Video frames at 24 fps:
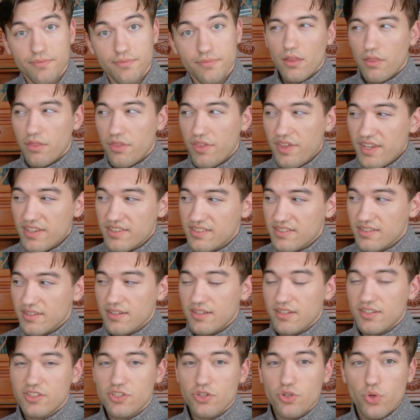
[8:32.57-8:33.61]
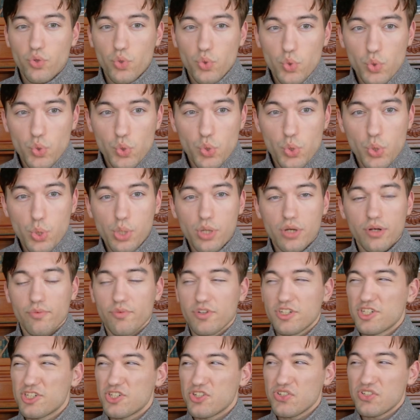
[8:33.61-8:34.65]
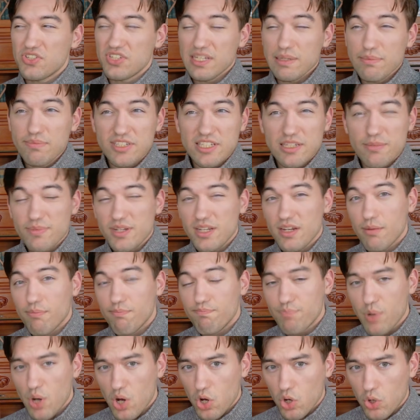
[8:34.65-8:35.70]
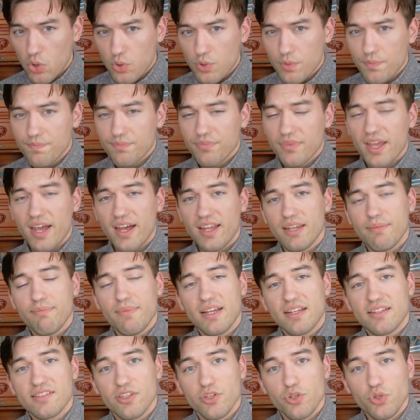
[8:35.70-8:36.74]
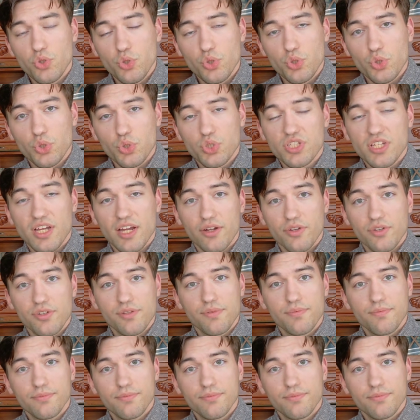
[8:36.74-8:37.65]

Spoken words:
This is ur, which seems to mean a bow, and it makes the u sound.